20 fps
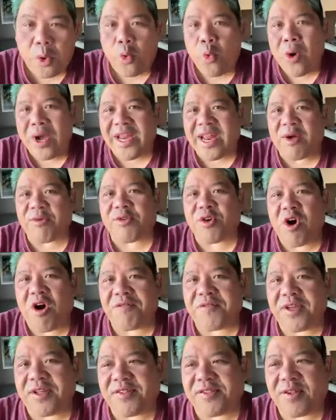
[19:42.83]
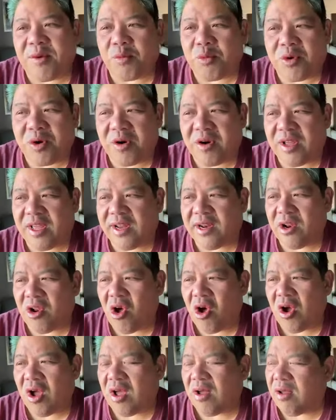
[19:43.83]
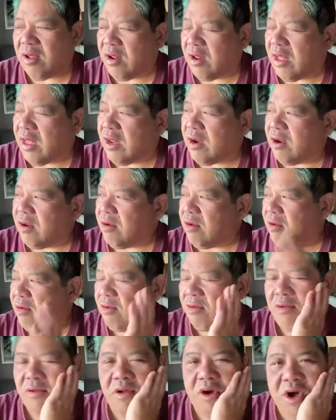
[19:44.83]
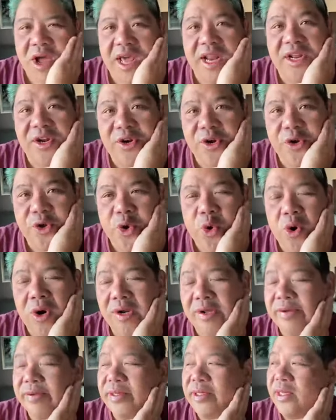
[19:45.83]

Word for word: White House Coffee, somewhere in Long Island, New York.